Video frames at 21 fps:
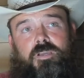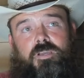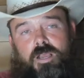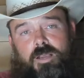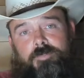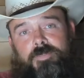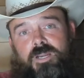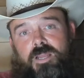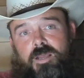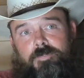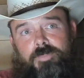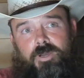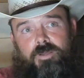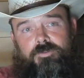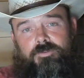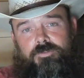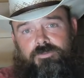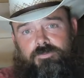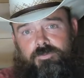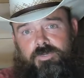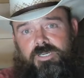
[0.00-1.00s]
coming up
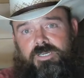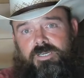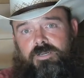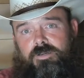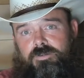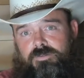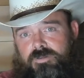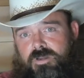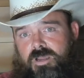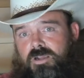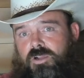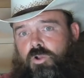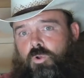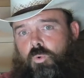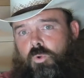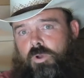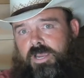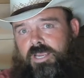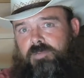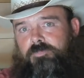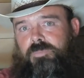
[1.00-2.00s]
on three years, not
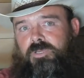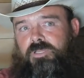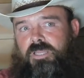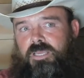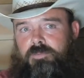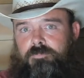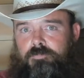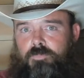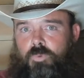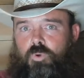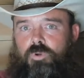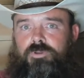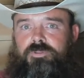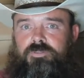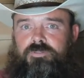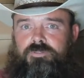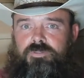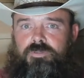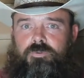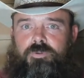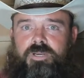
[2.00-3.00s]
quite, but like more than
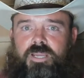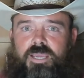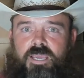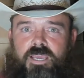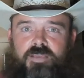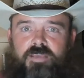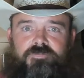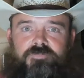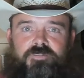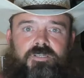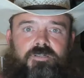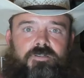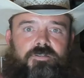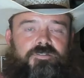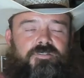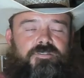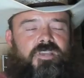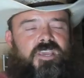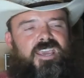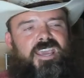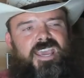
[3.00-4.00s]
two and a half
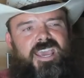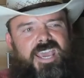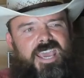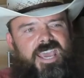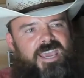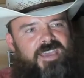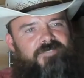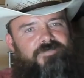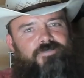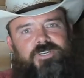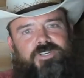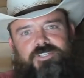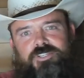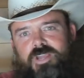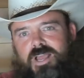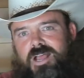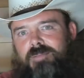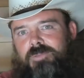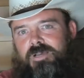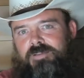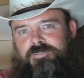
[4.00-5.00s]
years. Every
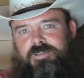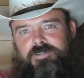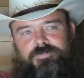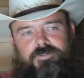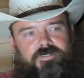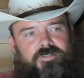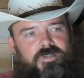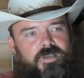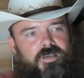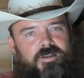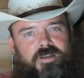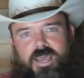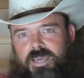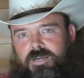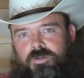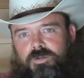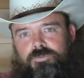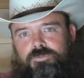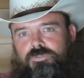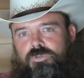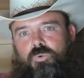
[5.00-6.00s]
job I've ever done, I
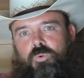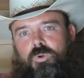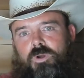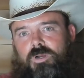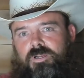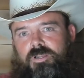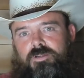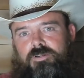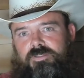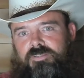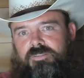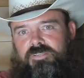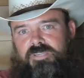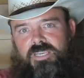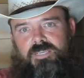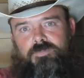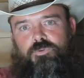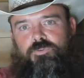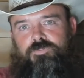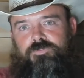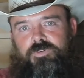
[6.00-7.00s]
don't do work under the
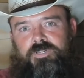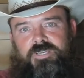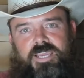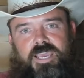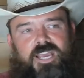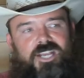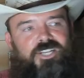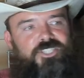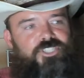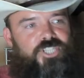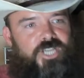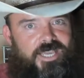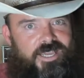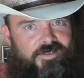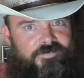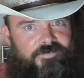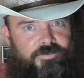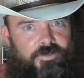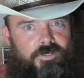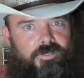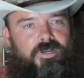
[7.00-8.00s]
table for cash
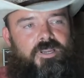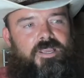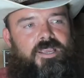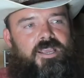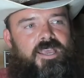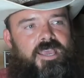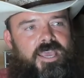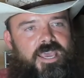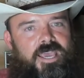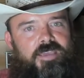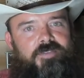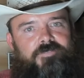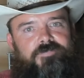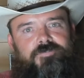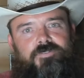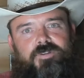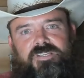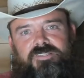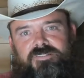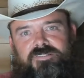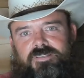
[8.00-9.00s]
ever.
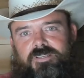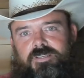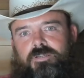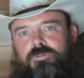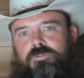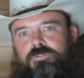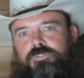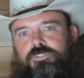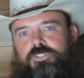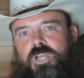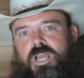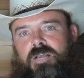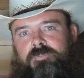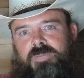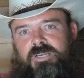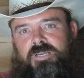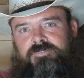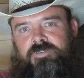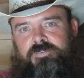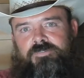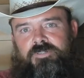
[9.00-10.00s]
Every single job
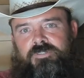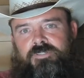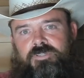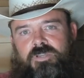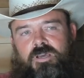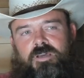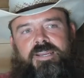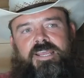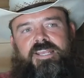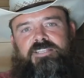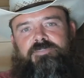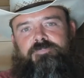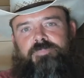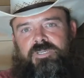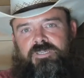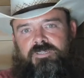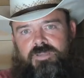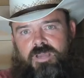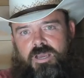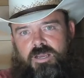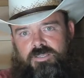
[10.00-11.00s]
I've ever done has
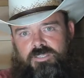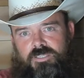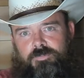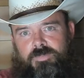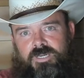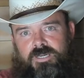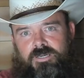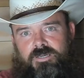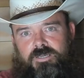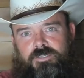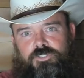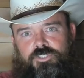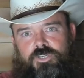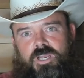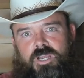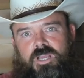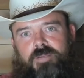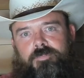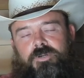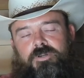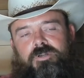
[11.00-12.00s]
been documented in
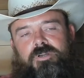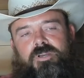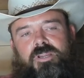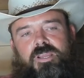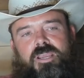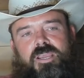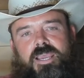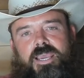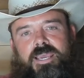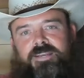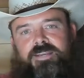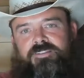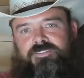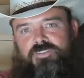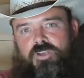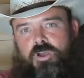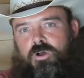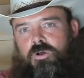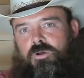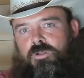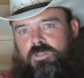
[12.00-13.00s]
Jobber and is
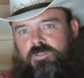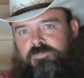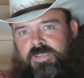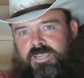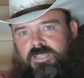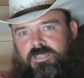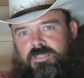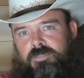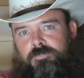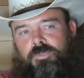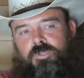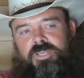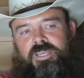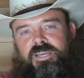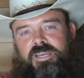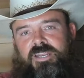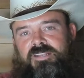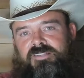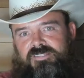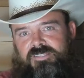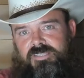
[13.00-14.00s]
all available in
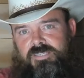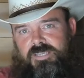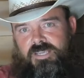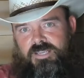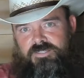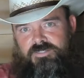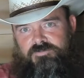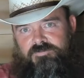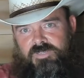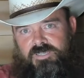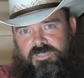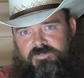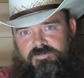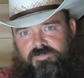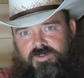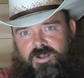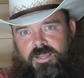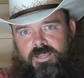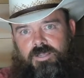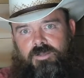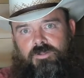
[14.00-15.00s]
a CSV
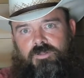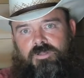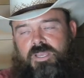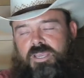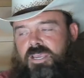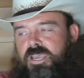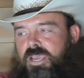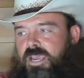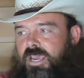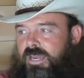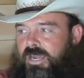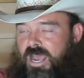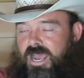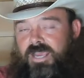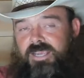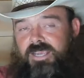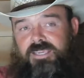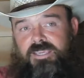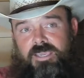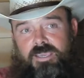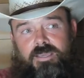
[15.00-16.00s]
file. And
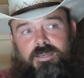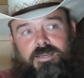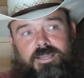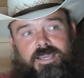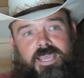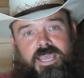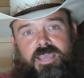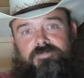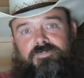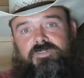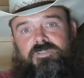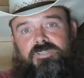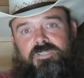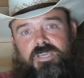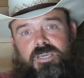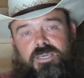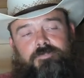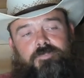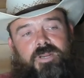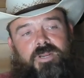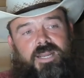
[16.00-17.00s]
I can, I haven't
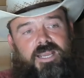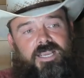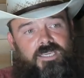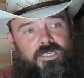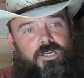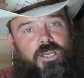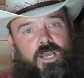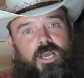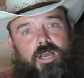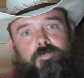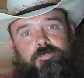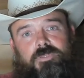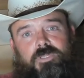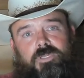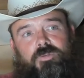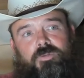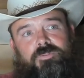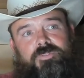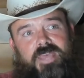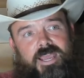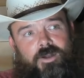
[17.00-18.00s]
yet, but I can
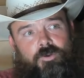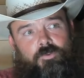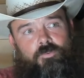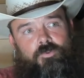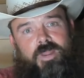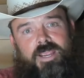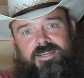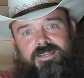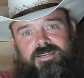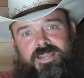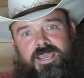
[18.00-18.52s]
upload that right